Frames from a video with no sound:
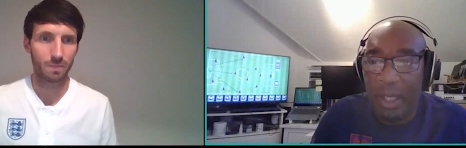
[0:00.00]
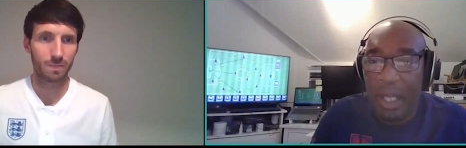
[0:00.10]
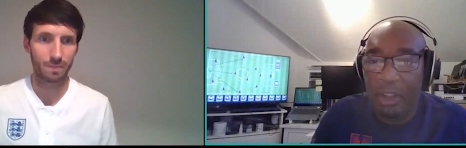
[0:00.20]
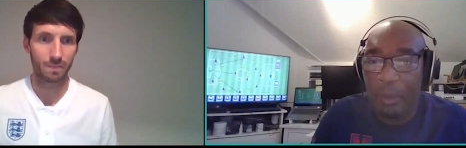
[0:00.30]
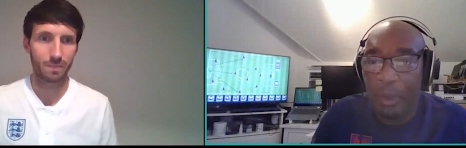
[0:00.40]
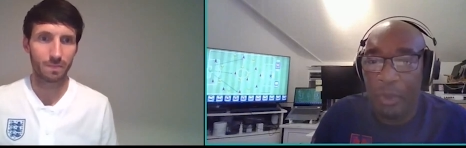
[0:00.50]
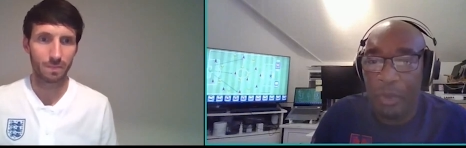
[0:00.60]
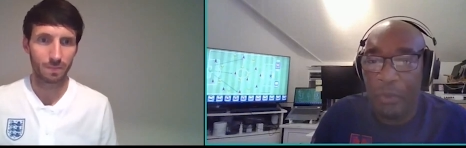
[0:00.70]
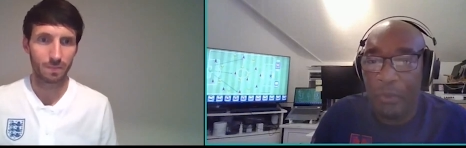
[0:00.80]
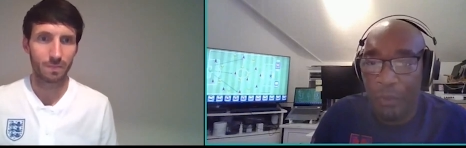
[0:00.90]
Speaker 1: as
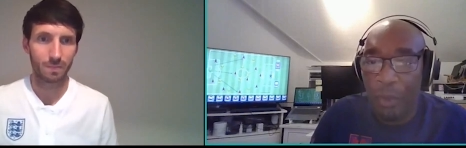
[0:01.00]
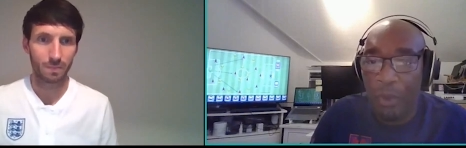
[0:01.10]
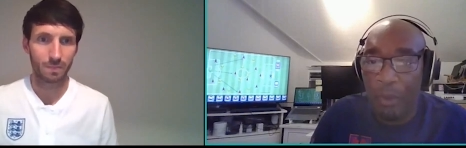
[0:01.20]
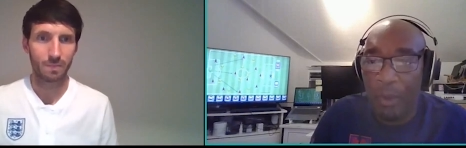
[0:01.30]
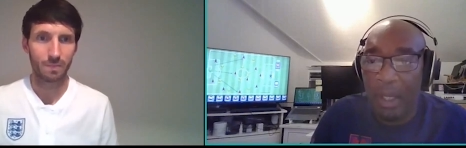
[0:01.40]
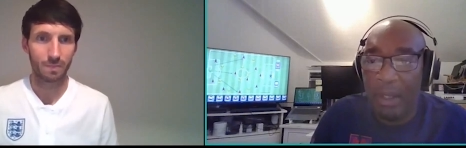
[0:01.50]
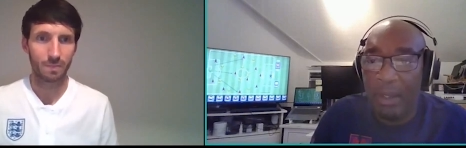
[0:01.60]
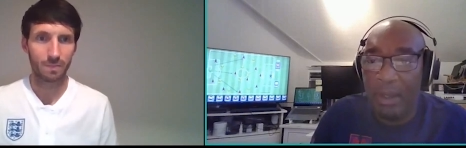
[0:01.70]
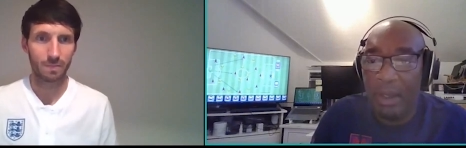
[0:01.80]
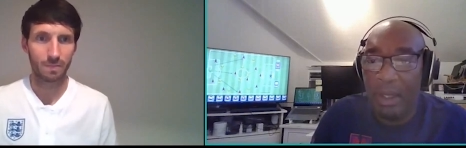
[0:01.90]
opposed to for the
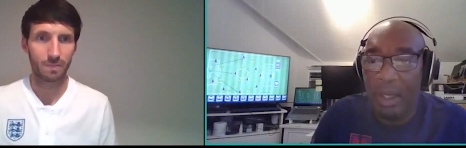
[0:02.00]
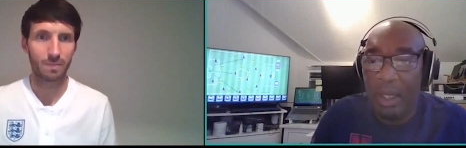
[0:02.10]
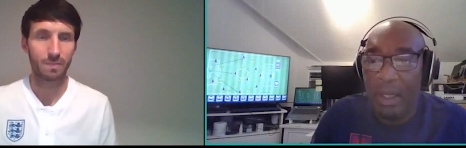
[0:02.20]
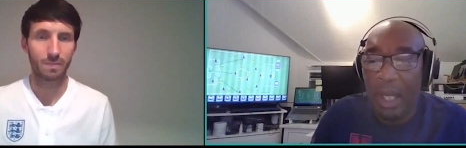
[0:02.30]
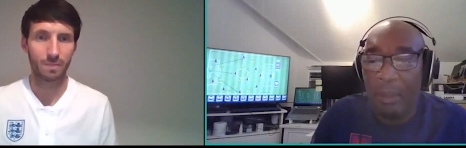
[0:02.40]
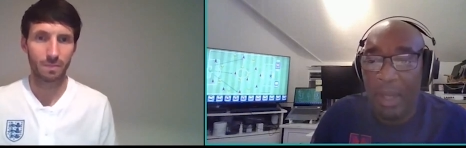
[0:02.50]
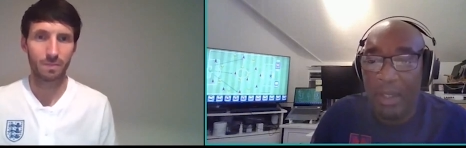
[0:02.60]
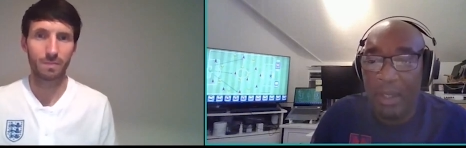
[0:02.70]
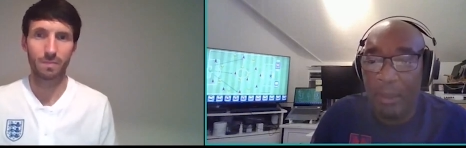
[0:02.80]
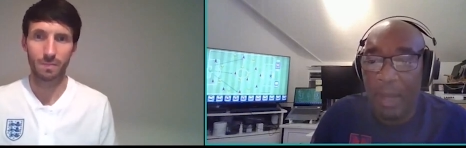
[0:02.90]
players, that
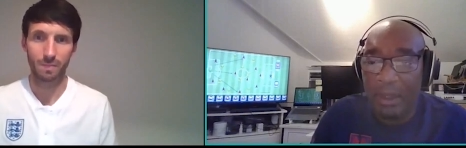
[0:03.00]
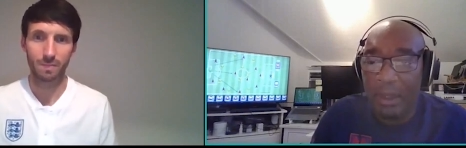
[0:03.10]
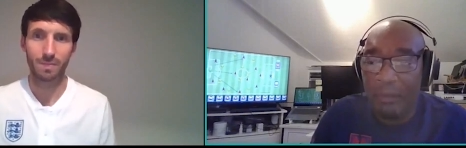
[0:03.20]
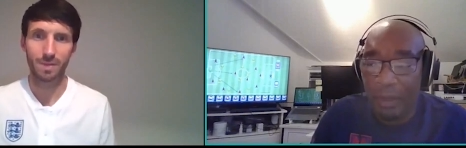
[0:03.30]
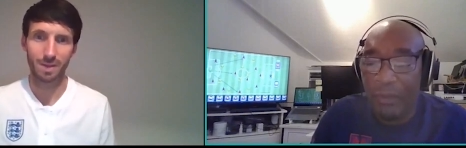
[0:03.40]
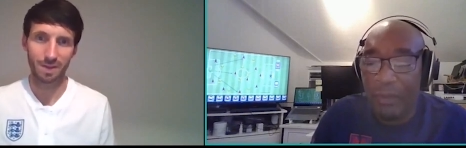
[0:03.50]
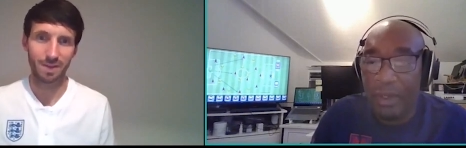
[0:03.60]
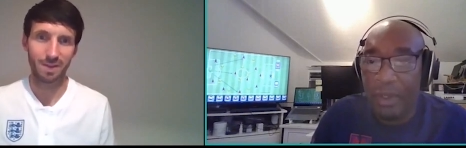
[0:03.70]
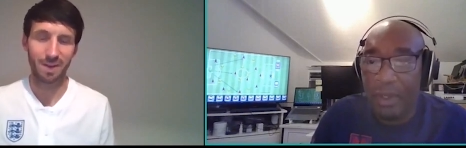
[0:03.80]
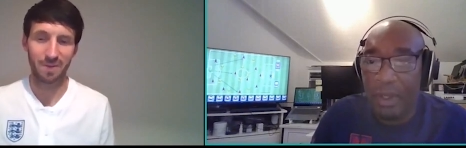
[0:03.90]
makes a massive
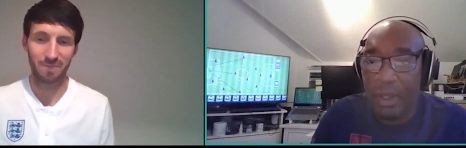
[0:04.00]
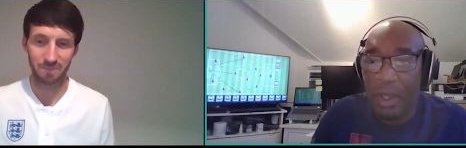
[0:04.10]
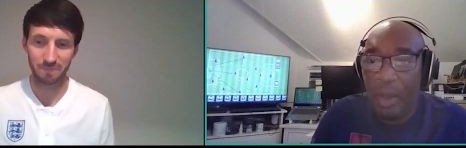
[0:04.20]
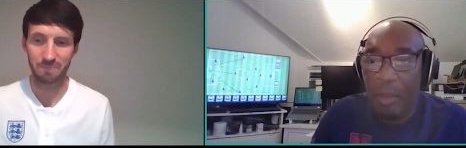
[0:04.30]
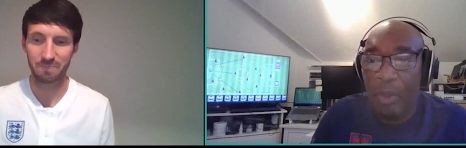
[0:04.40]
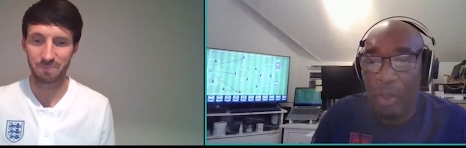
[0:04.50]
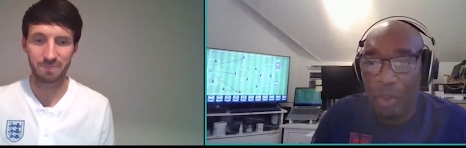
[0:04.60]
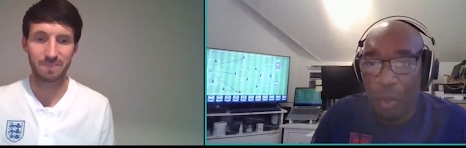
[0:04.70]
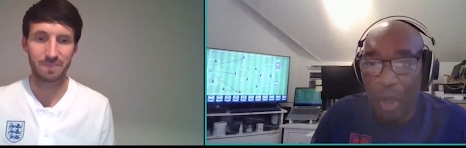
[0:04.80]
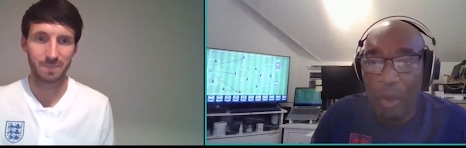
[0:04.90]
difference. Yeah. Because
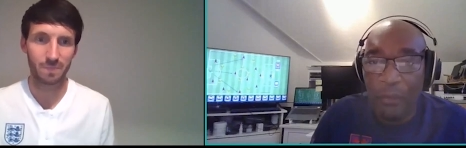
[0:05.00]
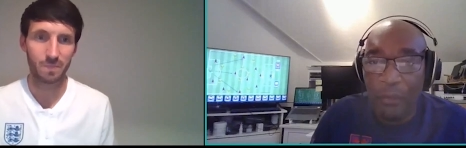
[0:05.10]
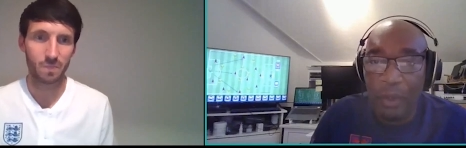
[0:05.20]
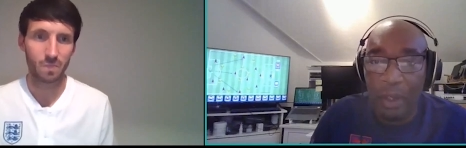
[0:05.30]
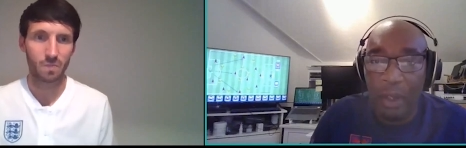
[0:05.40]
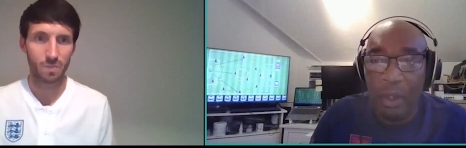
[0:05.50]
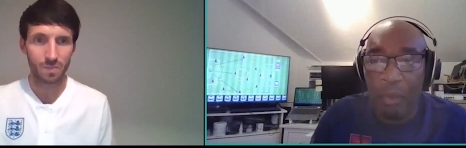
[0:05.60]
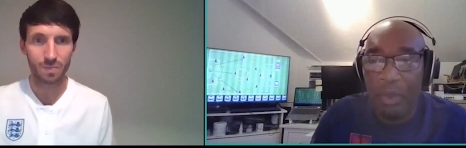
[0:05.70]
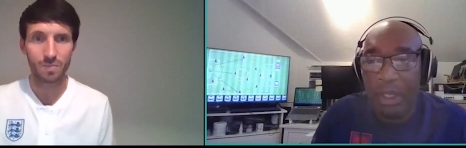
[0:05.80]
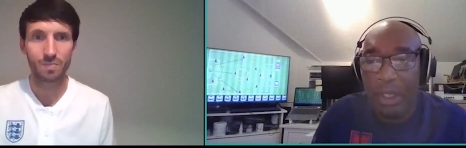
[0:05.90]
quite often,
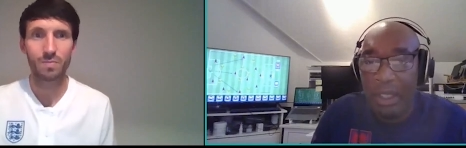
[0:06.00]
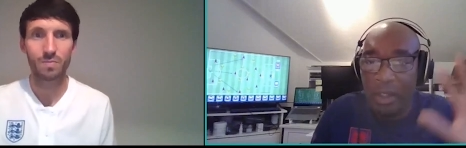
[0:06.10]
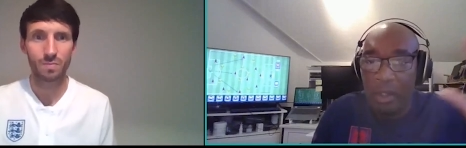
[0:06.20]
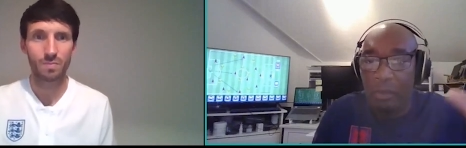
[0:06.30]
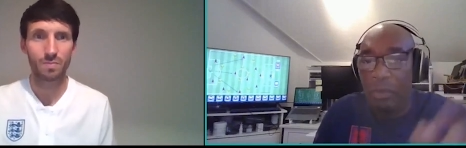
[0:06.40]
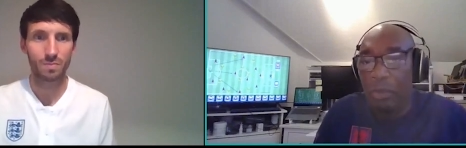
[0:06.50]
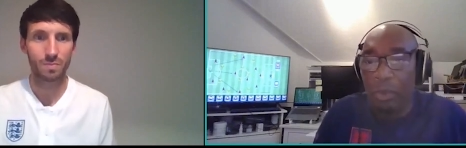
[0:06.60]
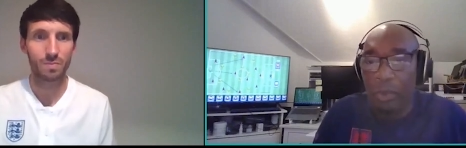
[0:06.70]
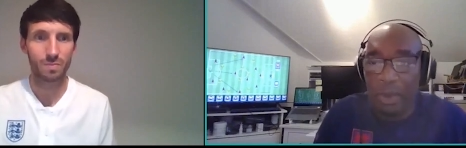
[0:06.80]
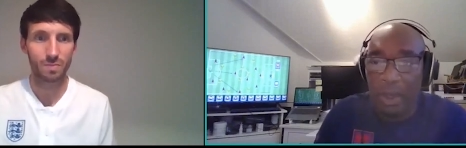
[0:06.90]
say these are the
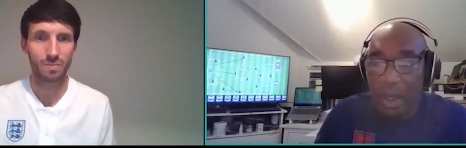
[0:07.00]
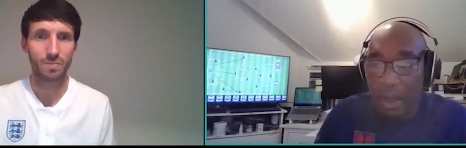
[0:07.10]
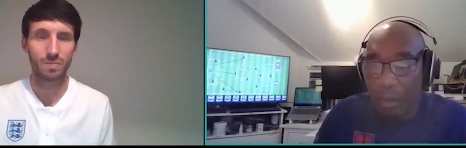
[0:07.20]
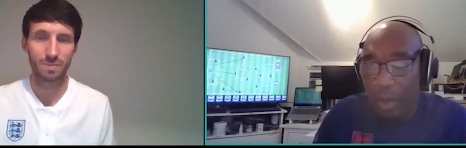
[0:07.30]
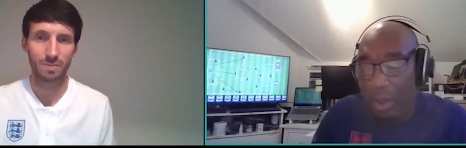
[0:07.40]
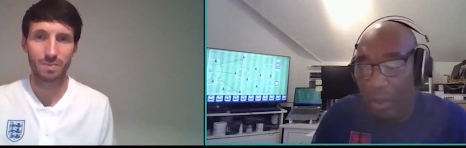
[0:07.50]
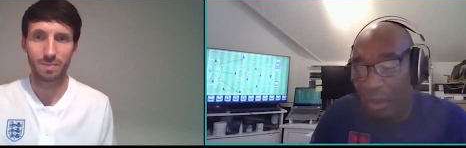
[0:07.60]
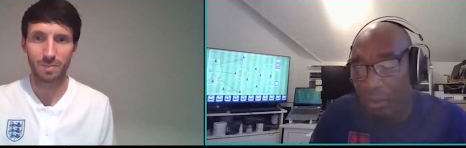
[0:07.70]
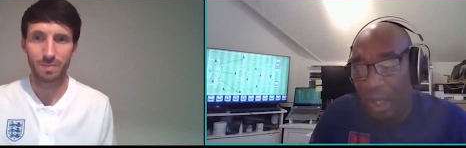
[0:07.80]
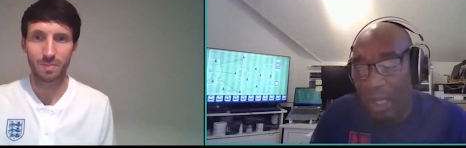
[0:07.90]
rules. Well,
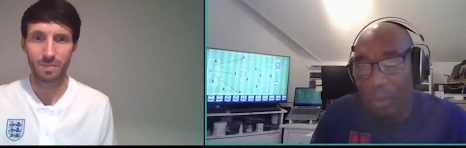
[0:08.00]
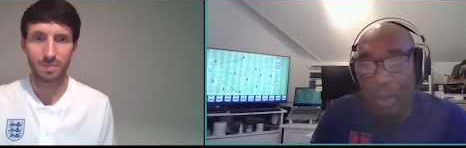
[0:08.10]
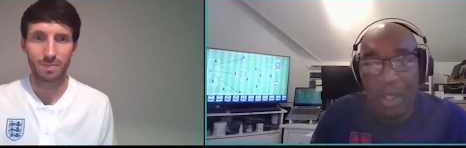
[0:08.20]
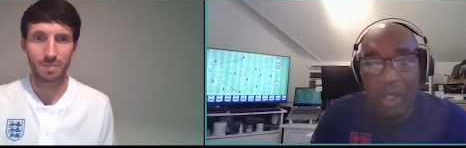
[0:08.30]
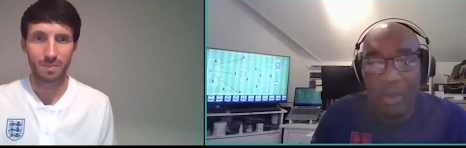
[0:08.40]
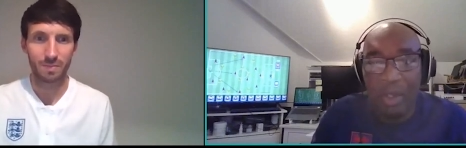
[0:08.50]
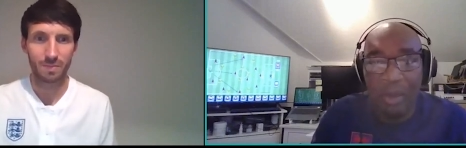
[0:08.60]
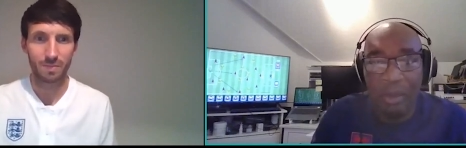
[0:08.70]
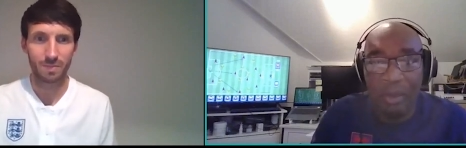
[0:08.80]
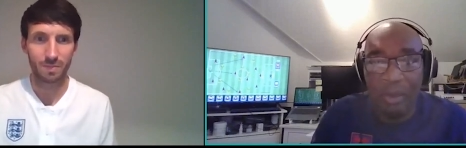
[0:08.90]
how do we know that
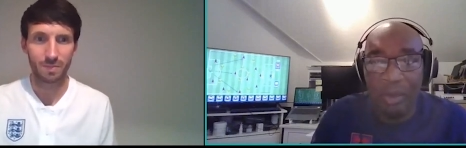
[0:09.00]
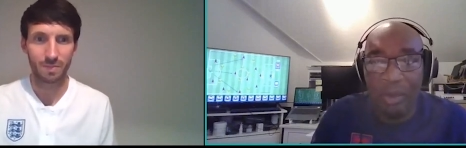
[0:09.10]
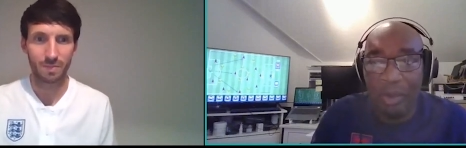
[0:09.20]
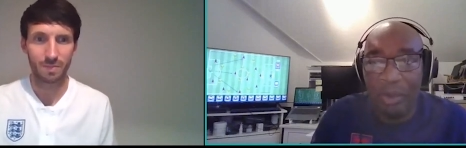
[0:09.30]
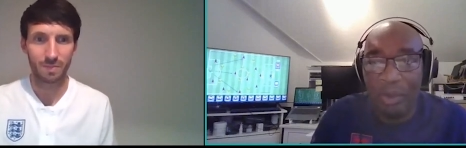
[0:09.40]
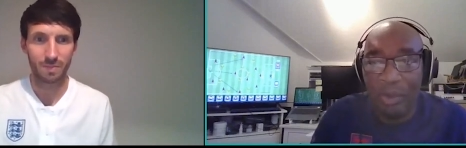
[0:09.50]
the the, the